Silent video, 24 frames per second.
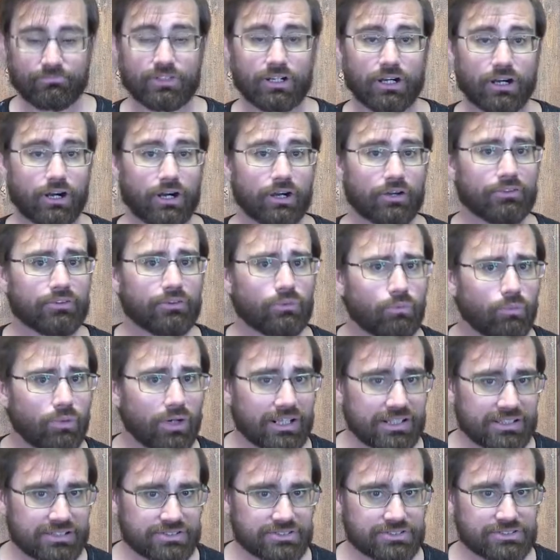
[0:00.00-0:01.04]
are the
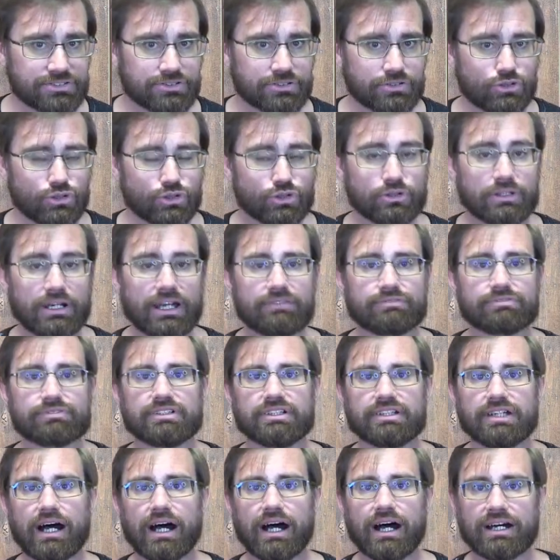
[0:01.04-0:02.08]
ones who have
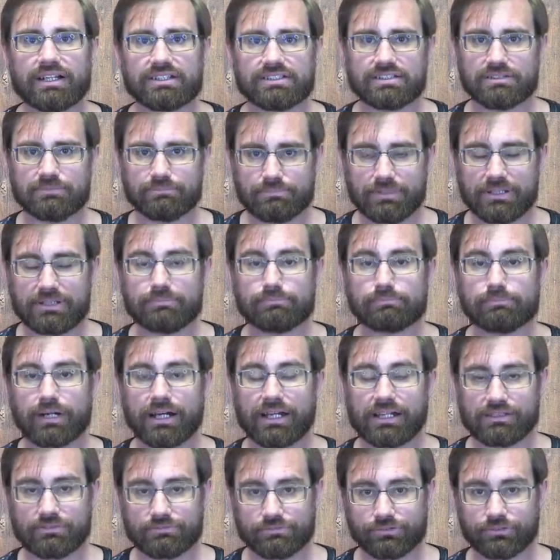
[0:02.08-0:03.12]
not been
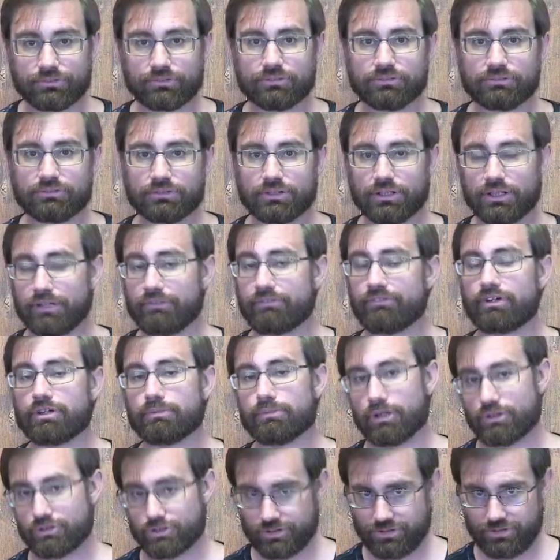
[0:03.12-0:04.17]
mindful of their
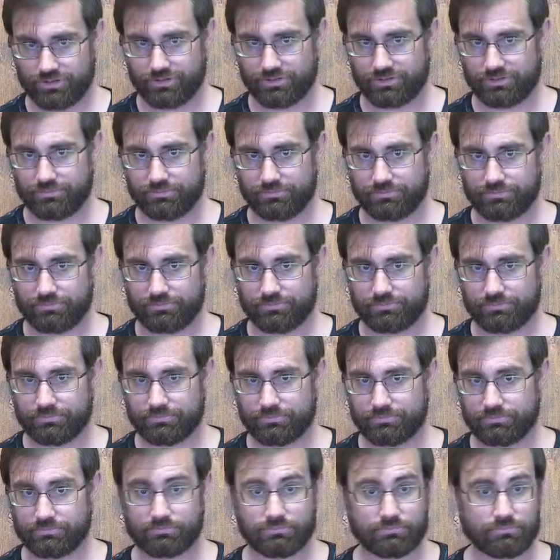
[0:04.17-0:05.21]
emotions.
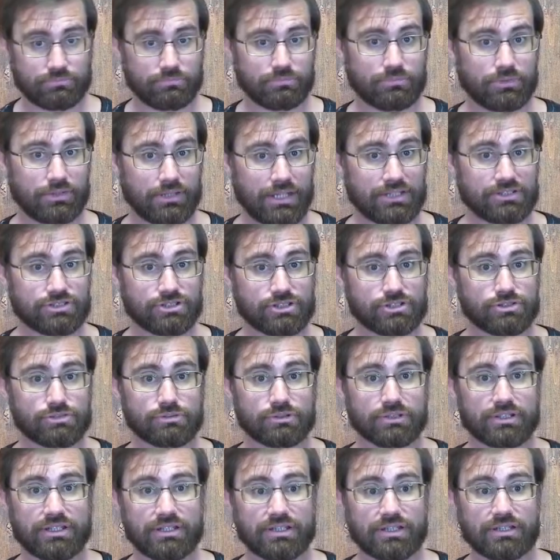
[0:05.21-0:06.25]
That's just
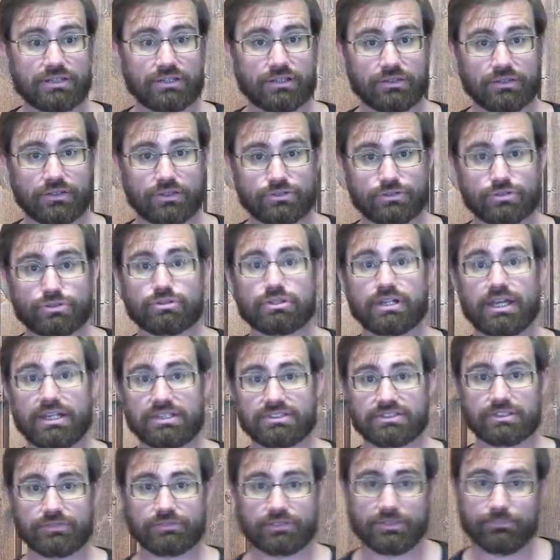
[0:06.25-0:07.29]
really the true
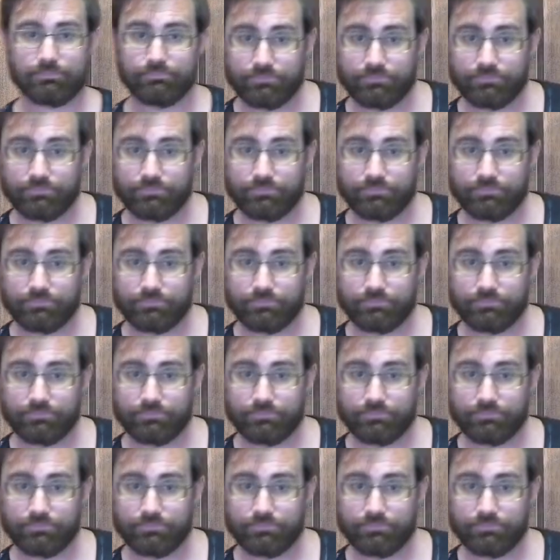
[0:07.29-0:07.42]
case of it.